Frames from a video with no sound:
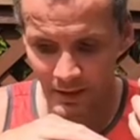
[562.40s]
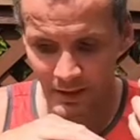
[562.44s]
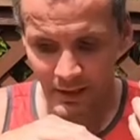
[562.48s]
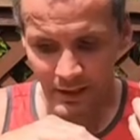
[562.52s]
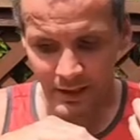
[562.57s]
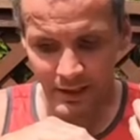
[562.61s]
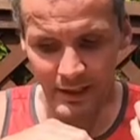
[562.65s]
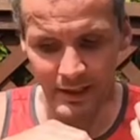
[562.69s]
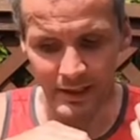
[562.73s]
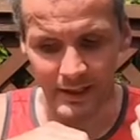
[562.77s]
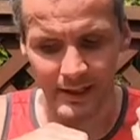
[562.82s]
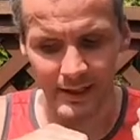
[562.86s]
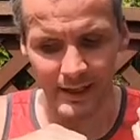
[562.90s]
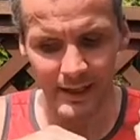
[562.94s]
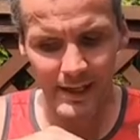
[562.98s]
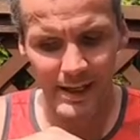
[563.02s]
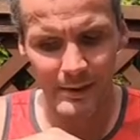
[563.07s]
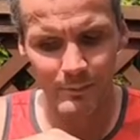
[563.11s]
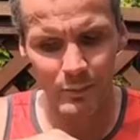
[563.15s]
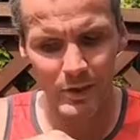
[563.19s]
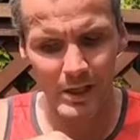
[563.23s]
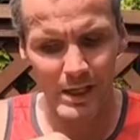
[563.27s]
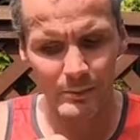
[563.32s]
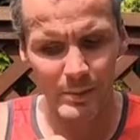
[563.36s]
Can blind
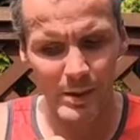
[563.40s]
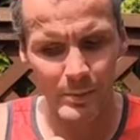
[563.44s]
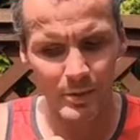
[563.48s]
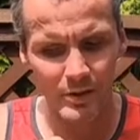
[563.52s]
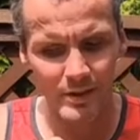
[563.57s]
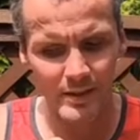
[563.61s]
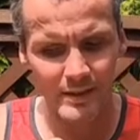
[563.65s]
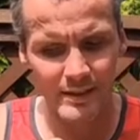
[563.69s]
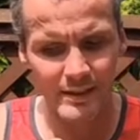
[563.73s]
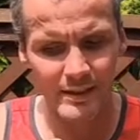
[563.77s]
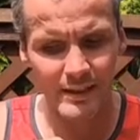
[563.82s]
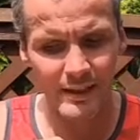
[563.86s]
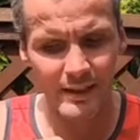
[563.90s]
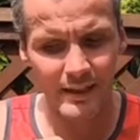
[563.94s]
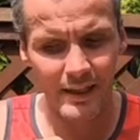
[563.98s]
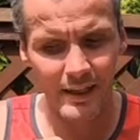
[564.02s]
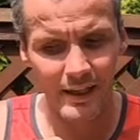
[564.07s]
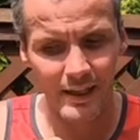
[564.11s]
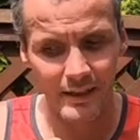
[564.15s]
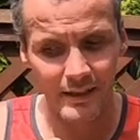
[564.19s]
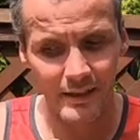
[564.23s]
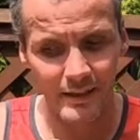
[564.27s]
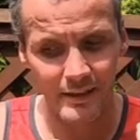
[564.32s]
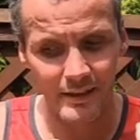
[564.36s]
people see again?
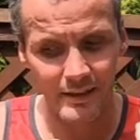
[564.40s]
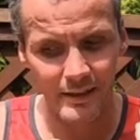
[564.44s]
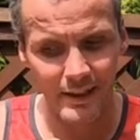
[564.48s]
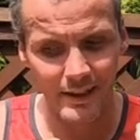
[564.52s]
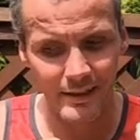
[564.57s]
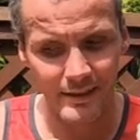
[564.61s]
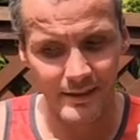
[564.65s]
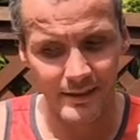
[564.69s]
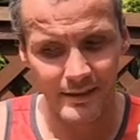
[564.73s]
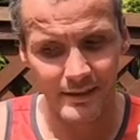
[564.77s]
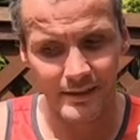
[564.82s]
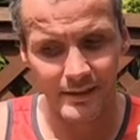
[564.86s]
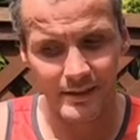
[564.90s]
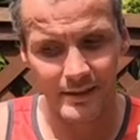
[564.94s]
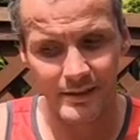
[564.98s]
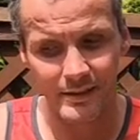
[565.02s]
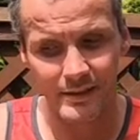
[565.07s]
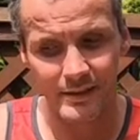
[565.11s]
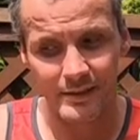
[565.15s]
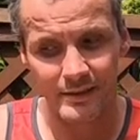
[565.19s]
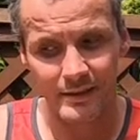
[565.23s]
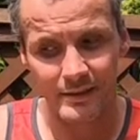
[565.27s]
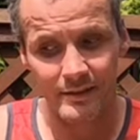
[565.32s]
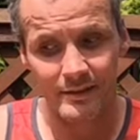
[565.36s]
Yes,
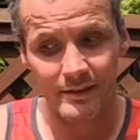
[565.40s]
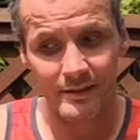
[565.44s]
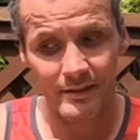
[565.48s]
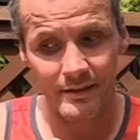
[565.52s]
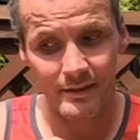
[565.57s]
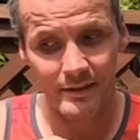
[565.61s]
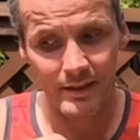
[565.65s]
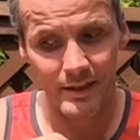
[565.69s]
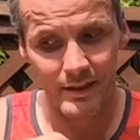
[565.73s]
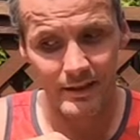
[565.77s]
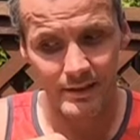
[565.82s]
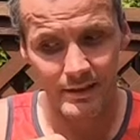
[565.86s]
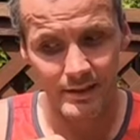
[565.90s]
yes.